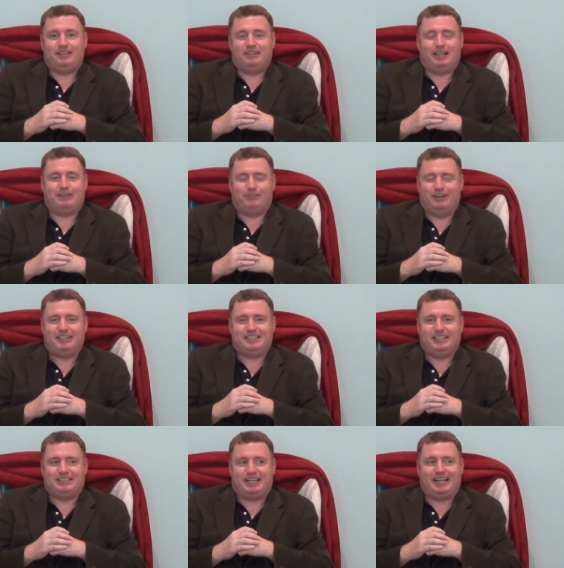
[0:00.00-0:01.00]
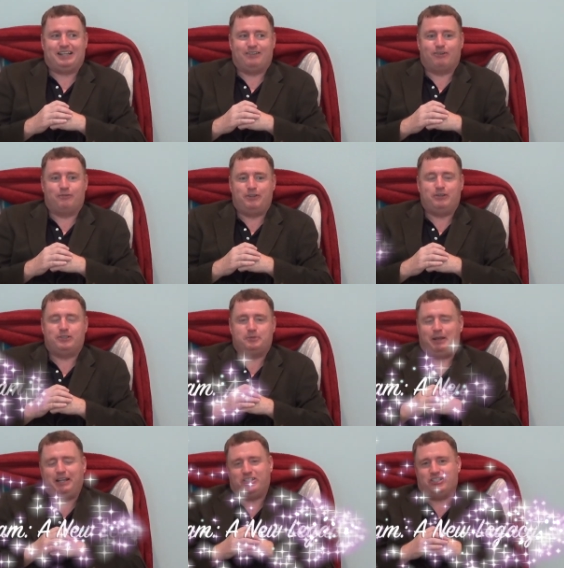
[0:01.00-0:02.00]
Like, for instance, I could have reviewed
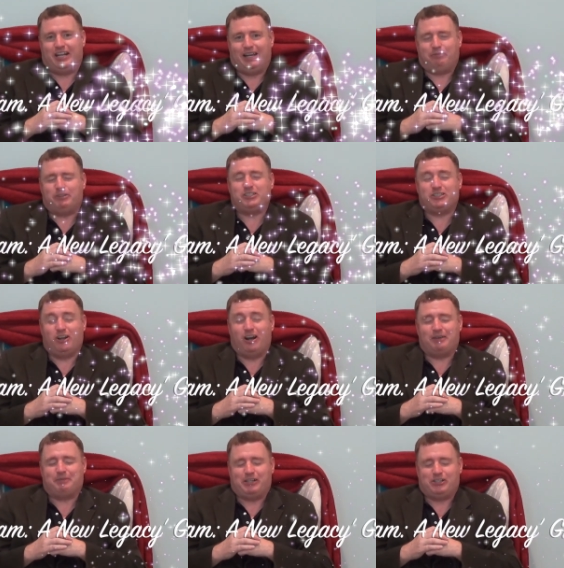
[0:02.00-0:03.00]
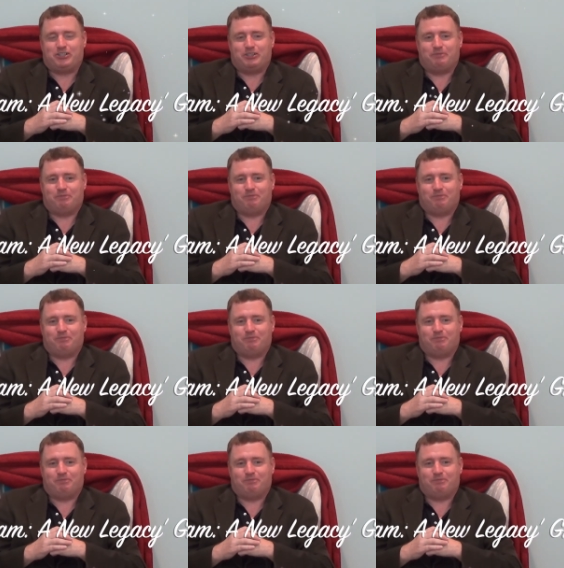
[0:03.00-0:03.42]
Space Jam, which is garbage.